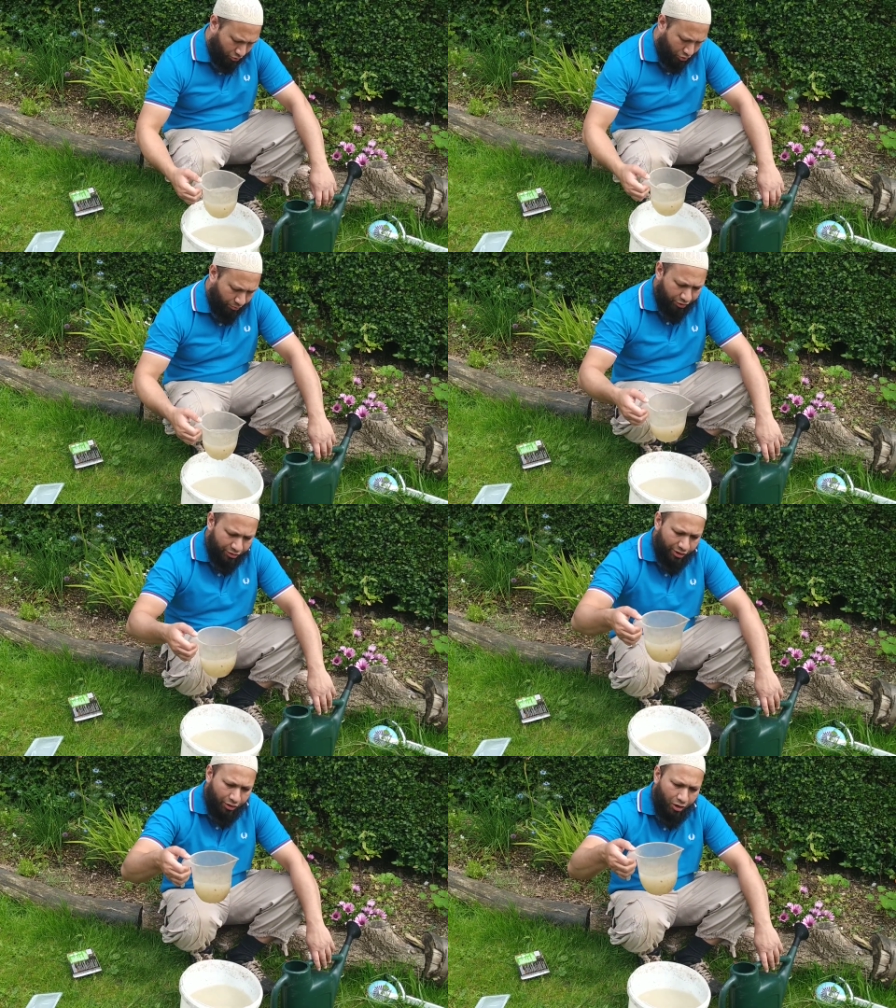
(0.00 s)
I'm going to
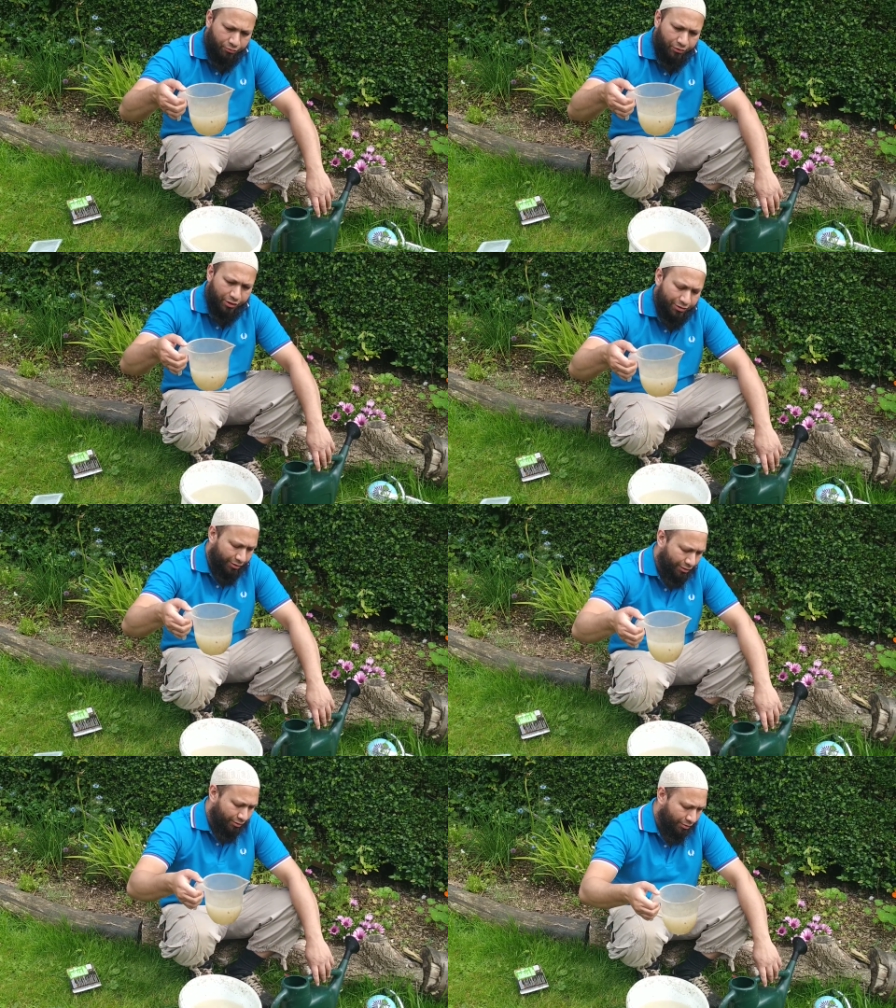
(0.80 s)
take half a
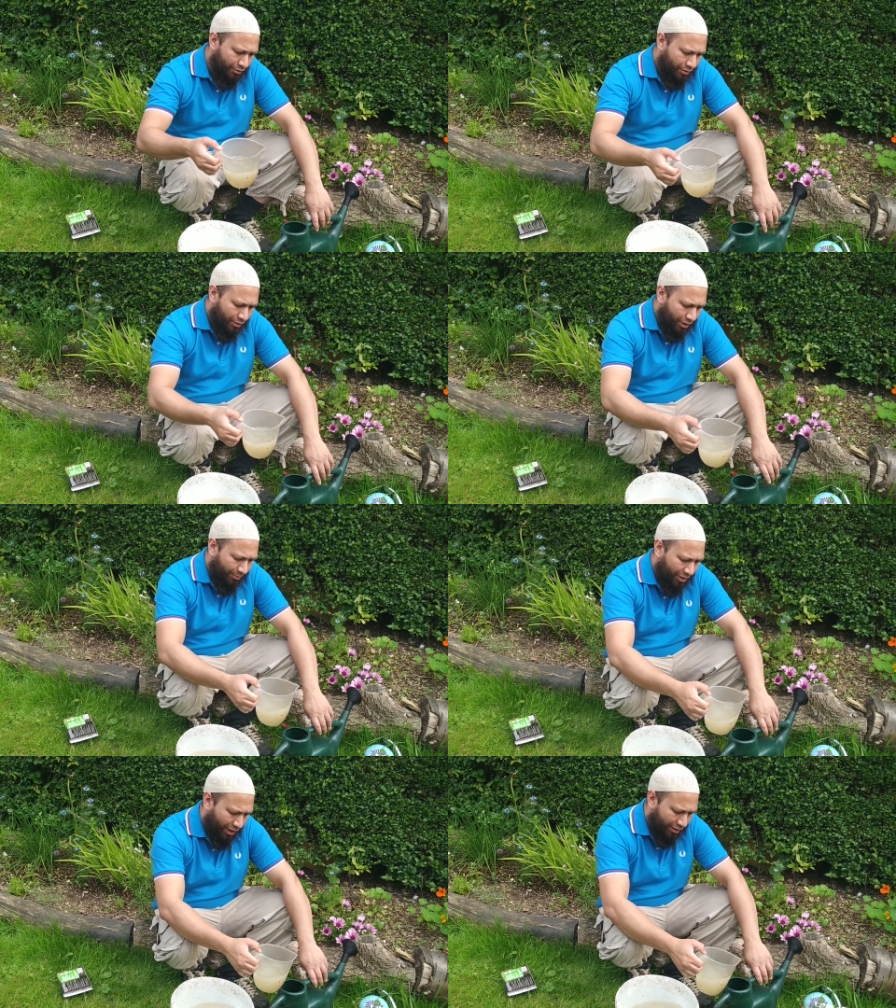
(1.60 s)
litre, I'm
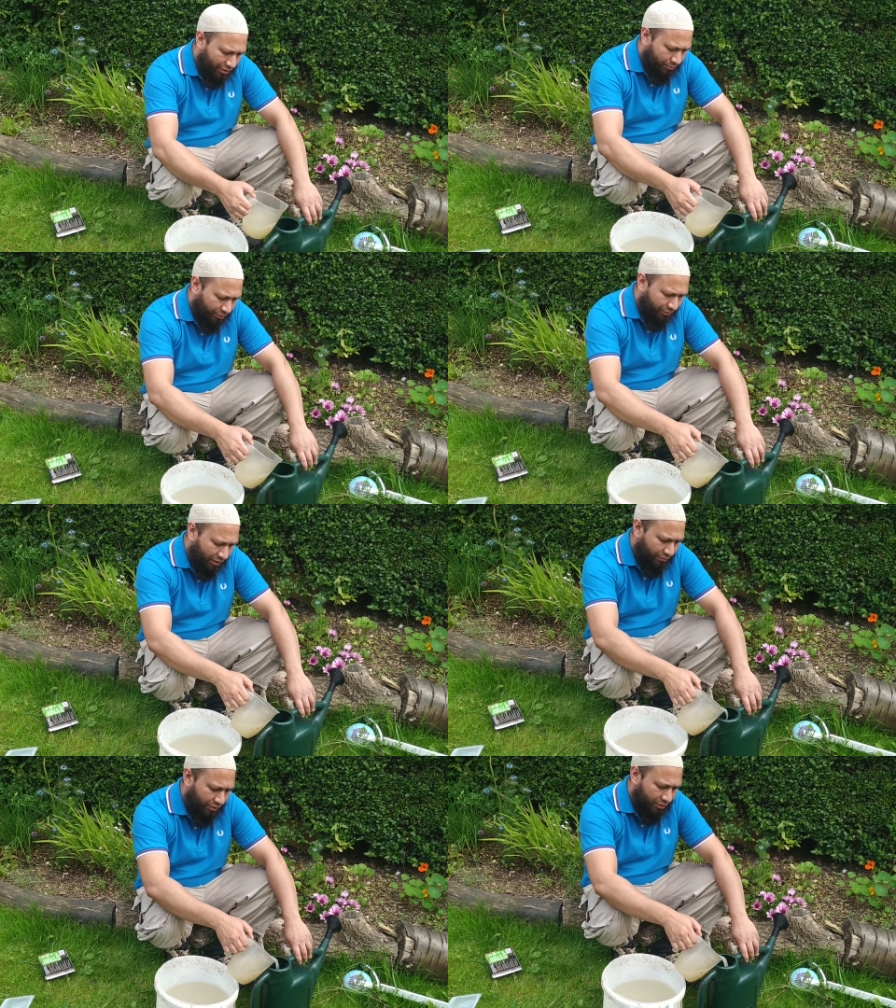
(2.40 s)
going to add it to my 5
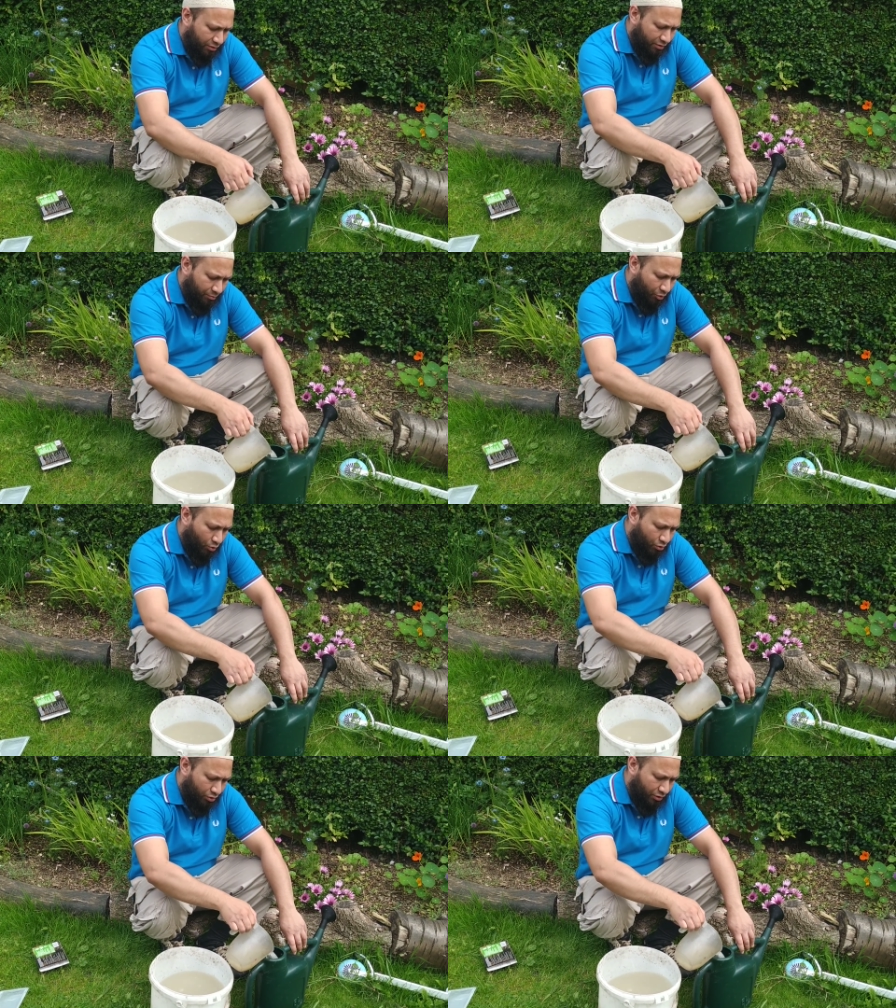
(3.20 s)
litres in my
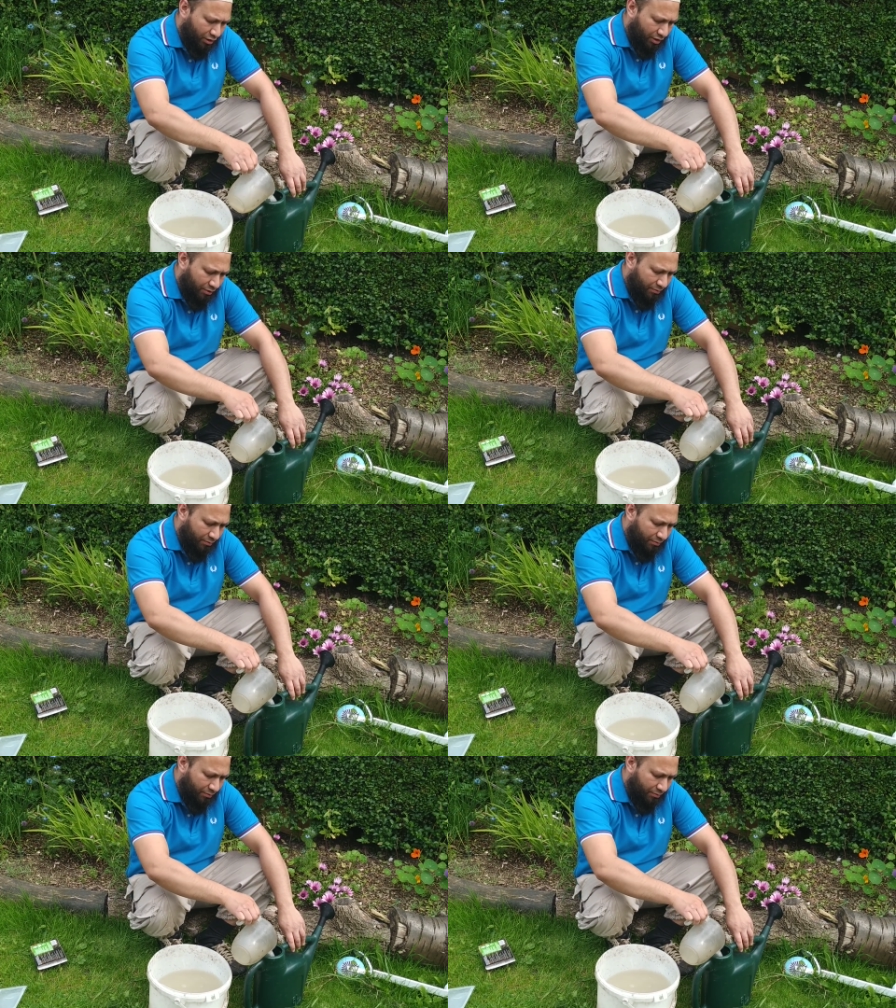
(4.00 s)
watering can,